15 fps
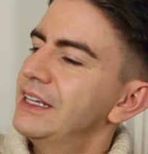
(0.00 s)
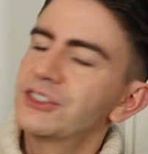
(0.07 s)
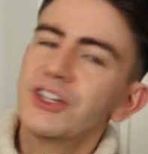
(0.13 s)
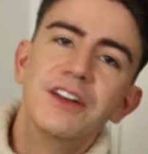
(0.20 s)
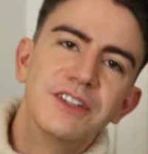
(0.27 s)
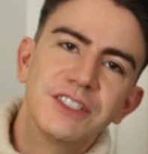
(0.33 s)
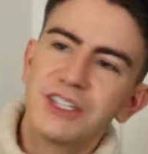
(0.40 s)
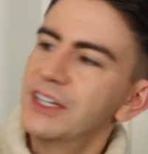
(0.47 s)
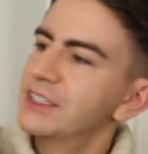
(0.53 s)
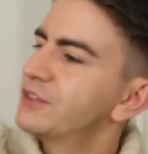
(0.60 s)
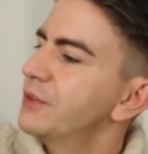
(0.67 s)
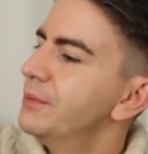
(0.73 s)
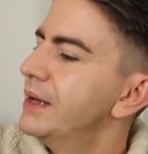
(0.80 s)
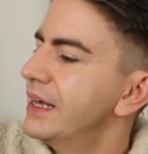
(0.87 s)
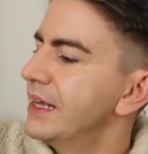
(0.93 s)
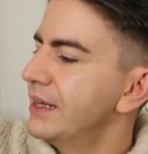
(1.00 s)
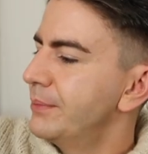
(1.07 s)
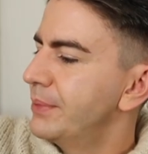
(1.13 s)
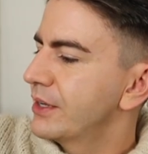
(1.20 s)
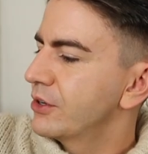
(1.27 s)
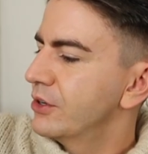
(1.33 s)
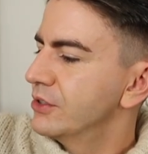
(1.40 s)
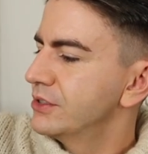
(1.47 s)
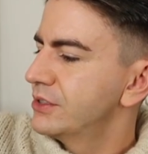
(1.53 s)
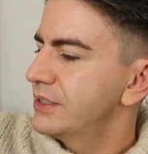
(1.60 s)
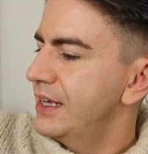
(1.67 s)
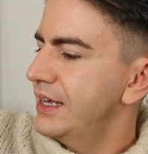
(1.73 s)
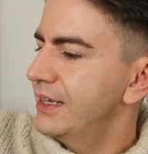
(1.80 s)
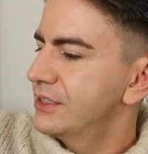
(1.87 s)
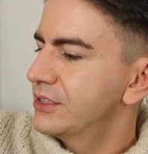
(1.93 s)
it's oversized for me because
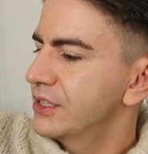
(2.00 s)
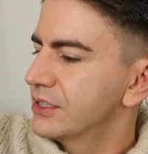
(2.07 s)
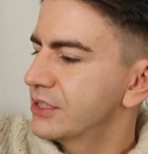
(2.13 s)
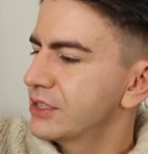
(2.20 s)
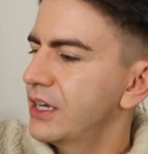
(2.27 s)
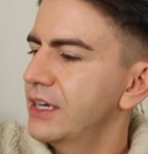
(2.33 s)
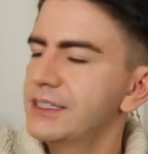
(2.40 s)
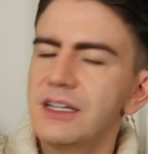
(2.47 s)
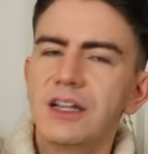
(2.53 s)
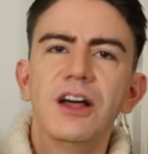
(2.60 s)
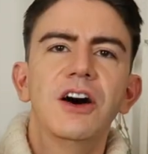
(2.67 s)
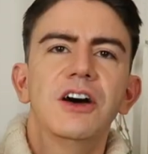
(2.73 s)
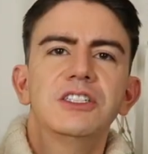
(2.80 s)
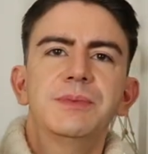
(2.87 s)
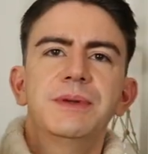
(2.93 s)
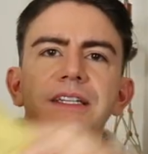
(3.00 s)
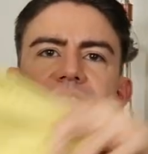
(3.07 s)
it's a size large,